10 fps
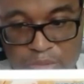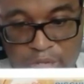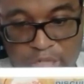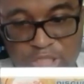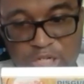
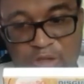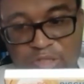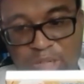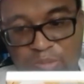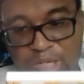As she
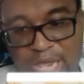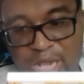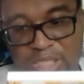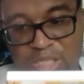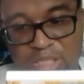covers up with
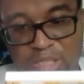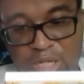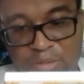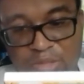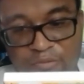laughs and
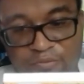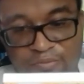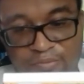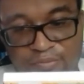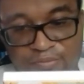up to
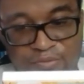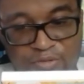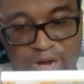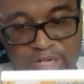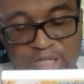
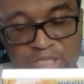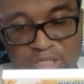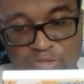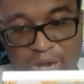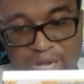variety of
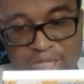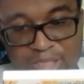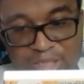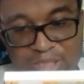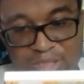disguises,
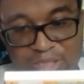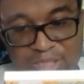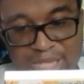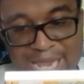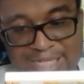
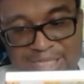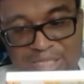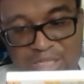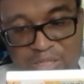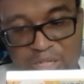disguises
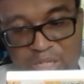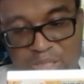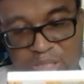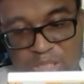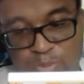
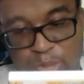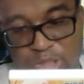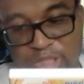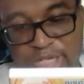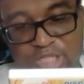
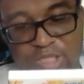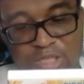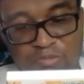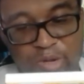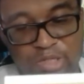impersonations
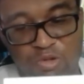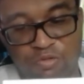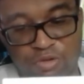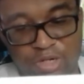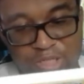of Way
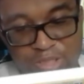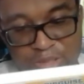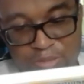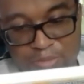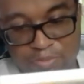Fun.
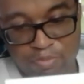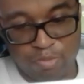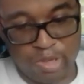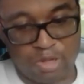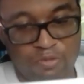
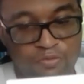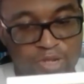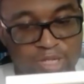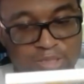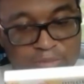Way
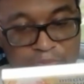Fun.